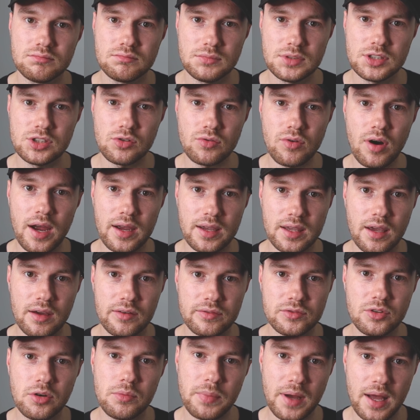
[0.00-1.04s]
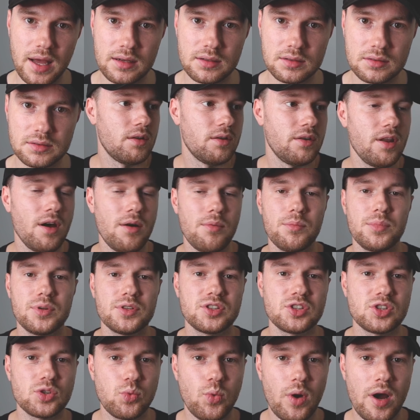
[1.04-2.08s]
It's all right, Kev, not bad. Number
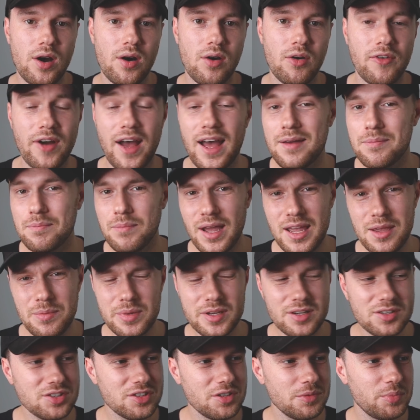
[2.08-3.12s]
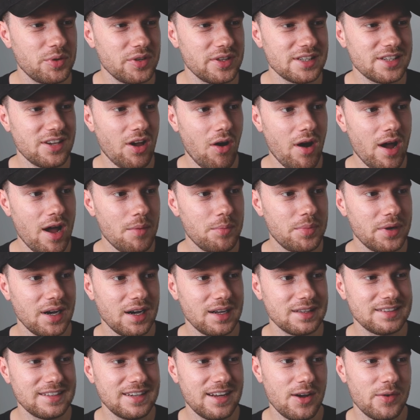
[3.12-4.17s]
12, and maybe I should put this higher, but
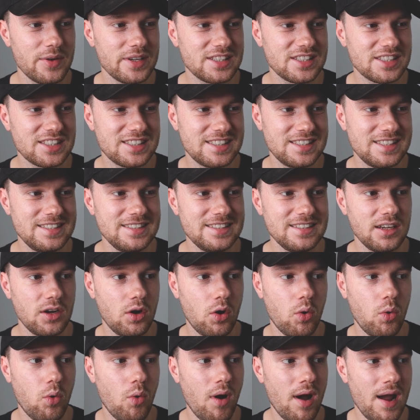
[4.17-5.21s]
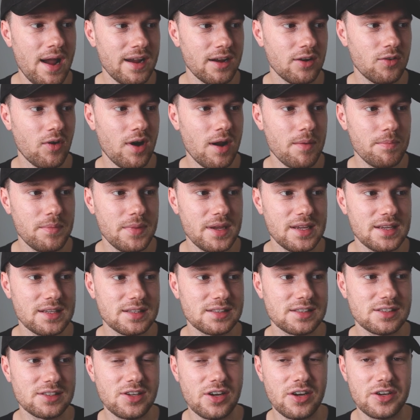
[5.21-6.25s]
I don't know, it just didn't quite grab me.
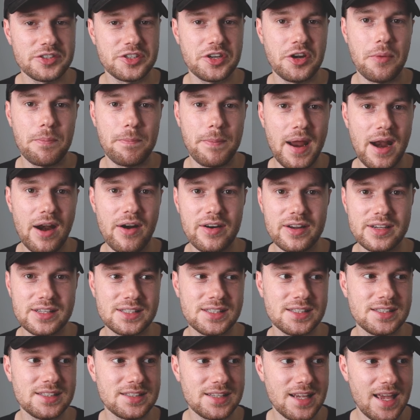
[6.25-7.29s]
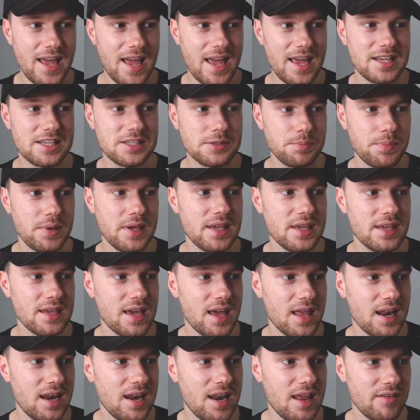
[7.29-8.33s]
It's Sergio Perez's
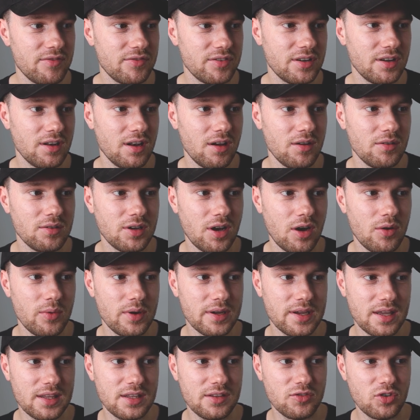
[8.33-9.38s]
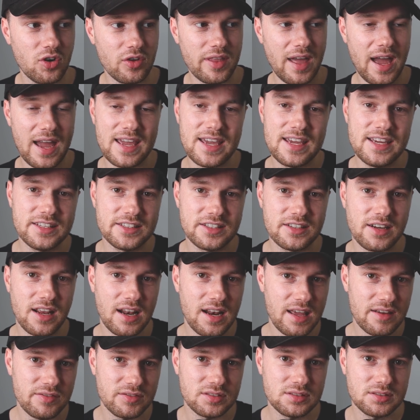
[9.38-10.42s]
SP11 logo. Again, you've got that hidden
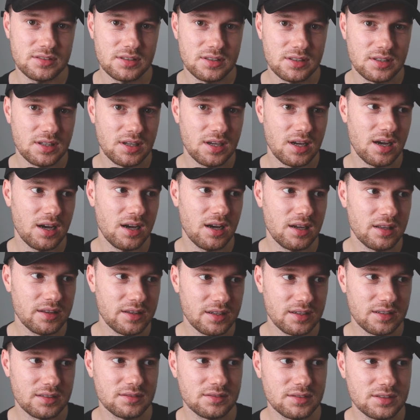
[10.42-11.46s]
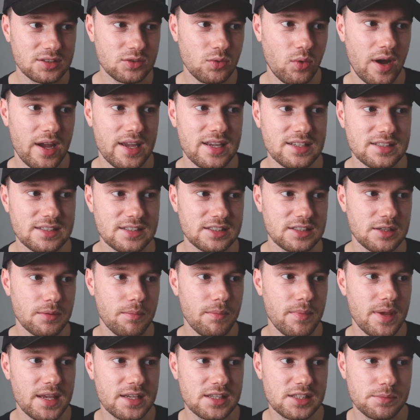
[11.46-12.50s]
11 that is quite easy to
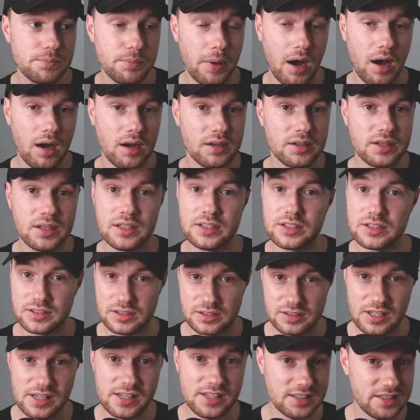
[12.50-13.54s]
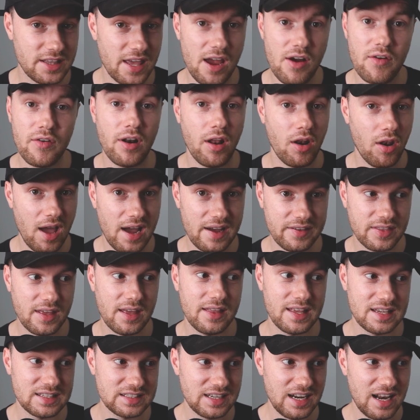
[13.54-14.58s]
miss, but is there, and I like that.
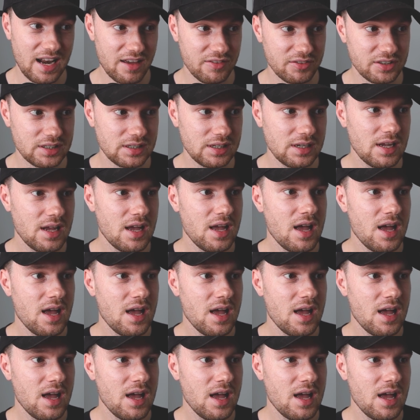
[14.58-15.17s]
That's clever.